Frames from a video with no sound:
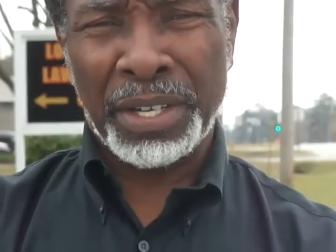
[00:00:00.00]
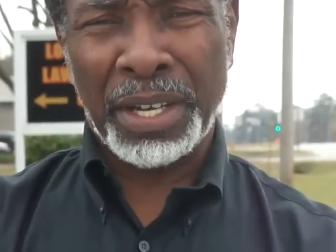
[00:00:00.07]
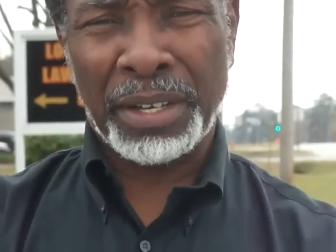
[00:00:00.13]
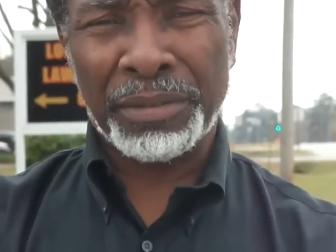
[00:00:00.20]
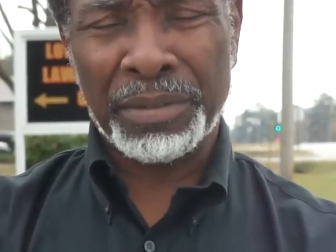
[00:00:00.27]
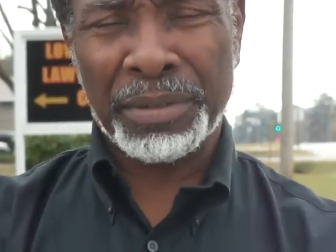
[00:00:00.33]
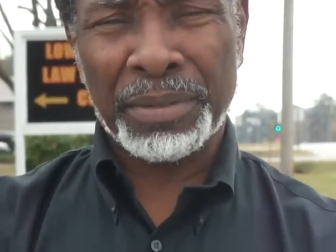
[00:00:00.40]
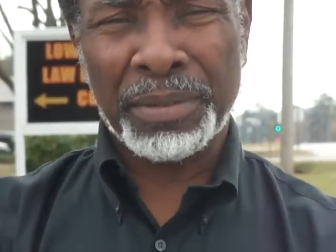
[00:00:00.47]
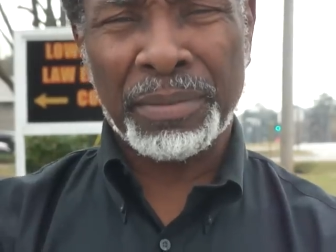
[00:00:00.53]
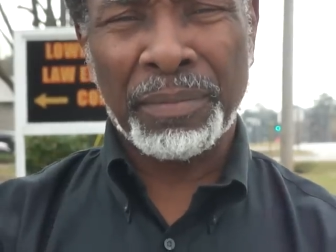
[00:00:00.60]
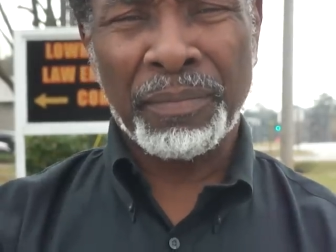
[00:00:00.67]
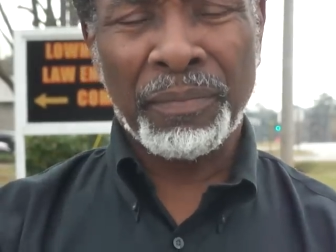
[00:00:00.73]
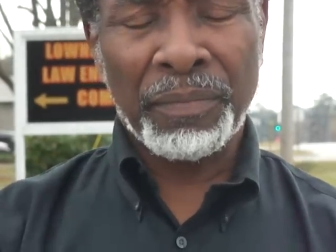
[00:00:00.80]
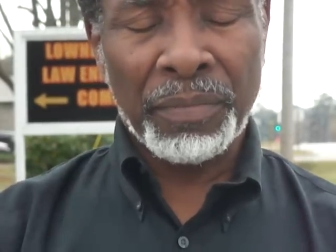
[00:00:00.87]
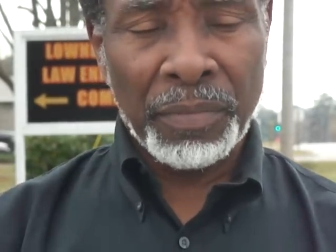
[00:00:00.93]
deaths
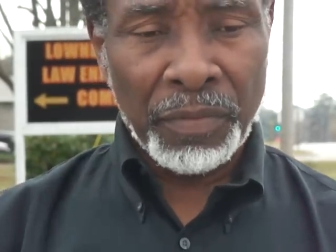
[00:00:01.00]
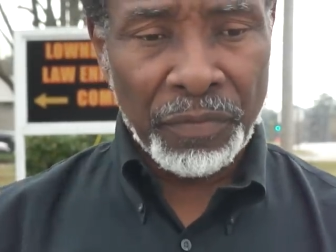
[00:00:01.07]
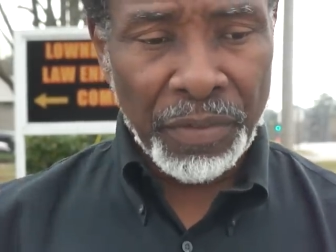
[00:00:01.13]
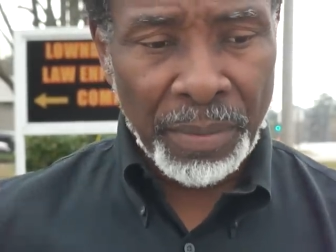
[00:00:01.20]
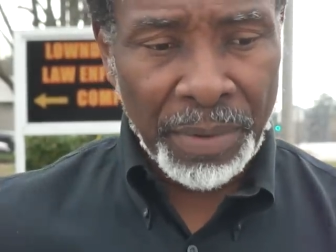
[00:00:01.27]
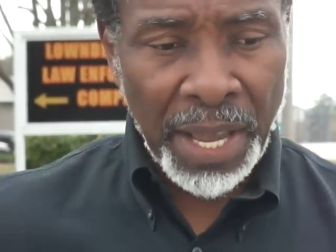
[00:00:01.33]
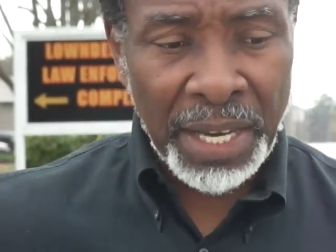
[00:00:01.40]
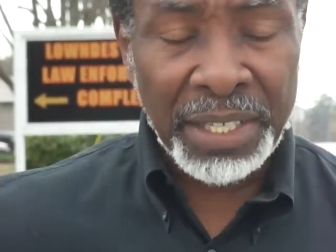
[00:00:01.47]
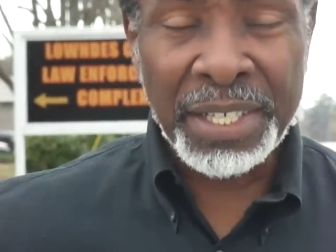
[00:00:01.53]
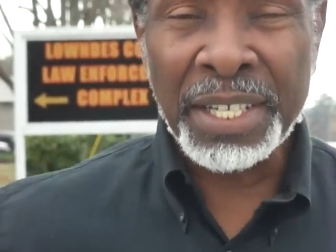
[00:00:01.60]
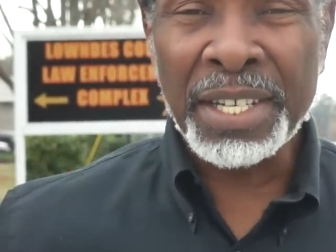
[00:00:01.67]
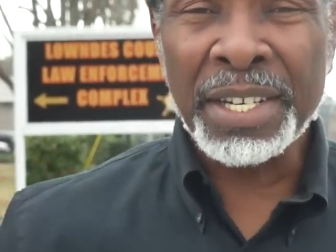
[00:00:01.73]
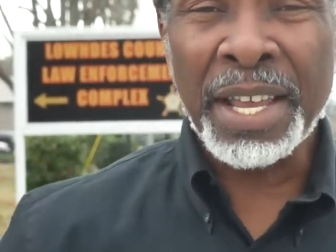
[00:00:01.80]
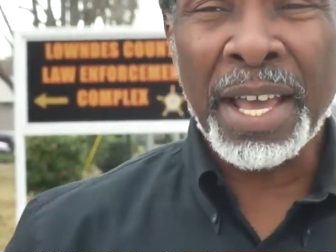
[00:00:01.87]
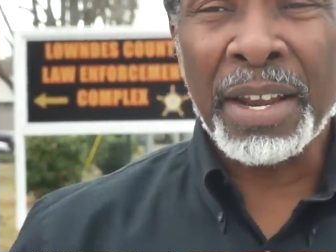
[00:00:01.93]
from
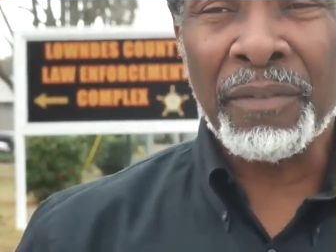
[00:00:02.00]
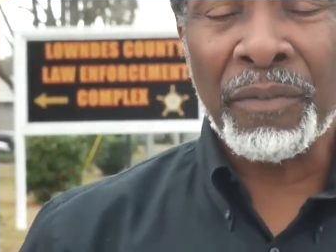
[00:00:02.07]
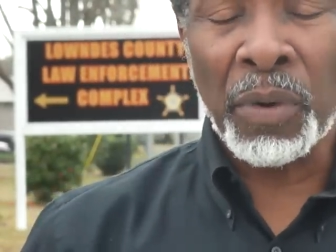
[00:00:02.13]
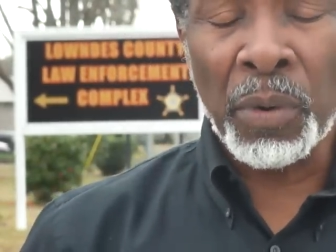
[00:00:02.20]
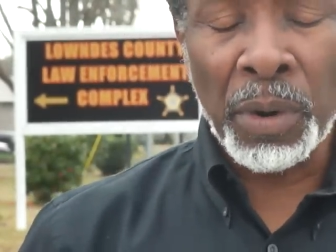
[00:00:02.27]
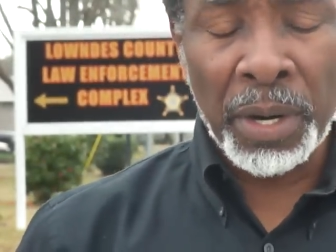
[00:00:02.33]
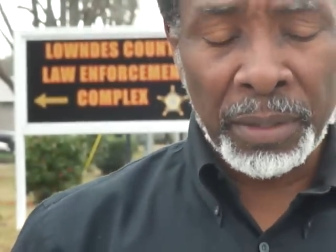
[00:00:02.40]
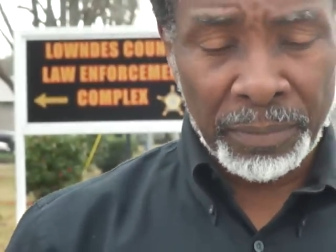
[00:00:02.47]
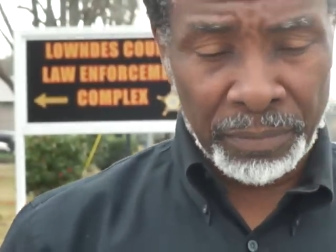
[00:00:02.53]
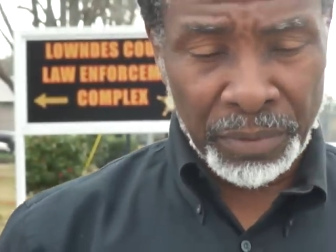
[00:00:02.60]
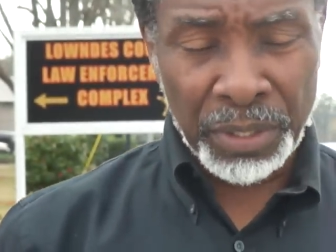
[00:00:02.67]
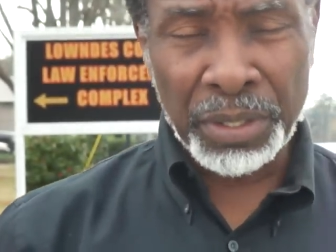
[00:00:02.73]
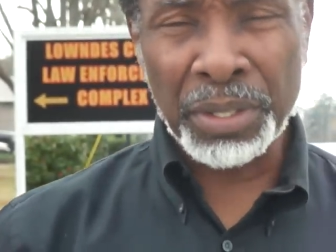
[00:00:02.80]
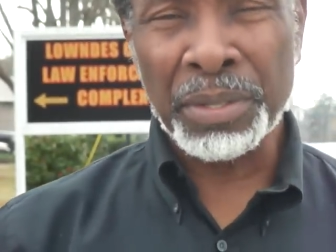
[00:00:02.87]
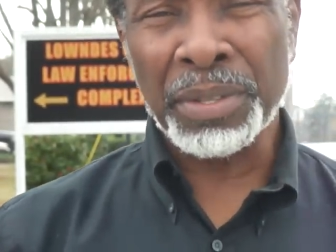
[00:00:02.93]
1994
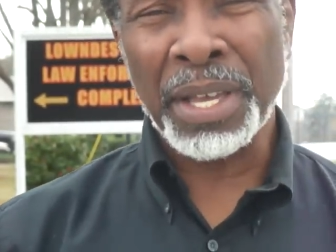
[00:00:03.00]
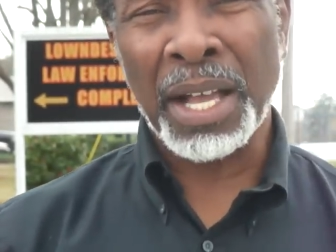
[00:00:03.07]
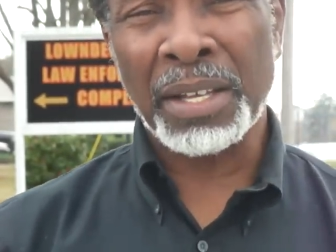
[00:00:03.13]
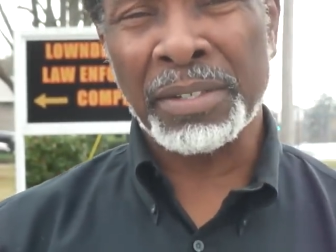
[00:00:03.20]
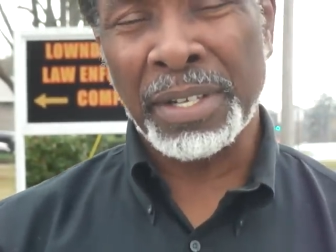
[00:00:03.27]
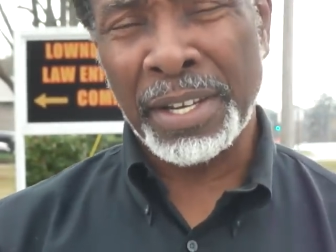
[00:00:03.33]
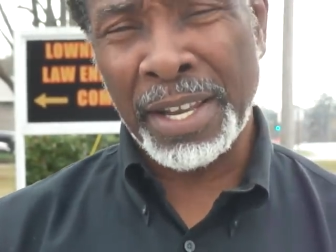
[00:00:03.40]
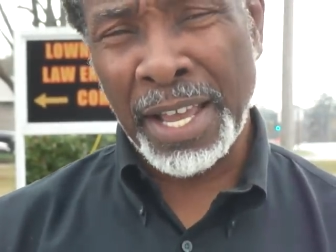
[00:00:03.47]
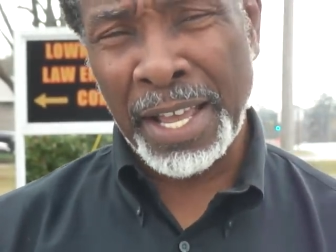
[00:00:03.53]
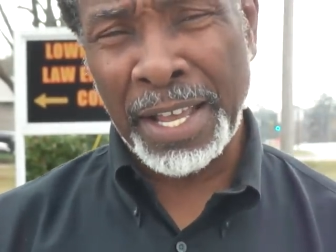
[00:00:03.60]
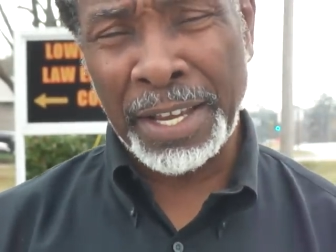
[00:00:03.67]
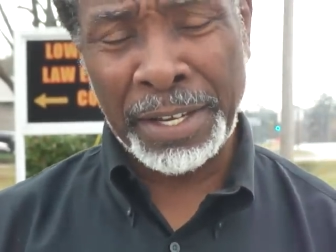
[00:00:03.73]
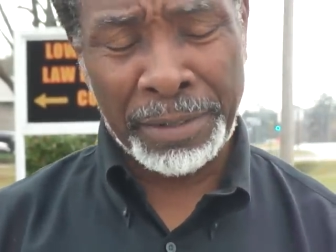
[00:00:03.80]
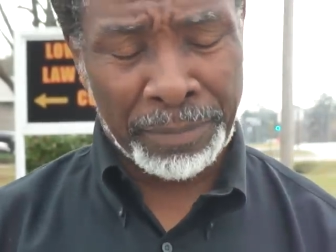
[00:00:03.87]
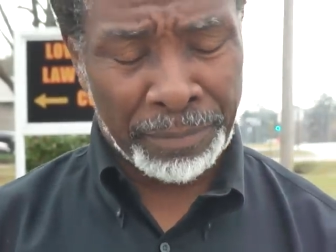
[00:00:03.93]
to 2009.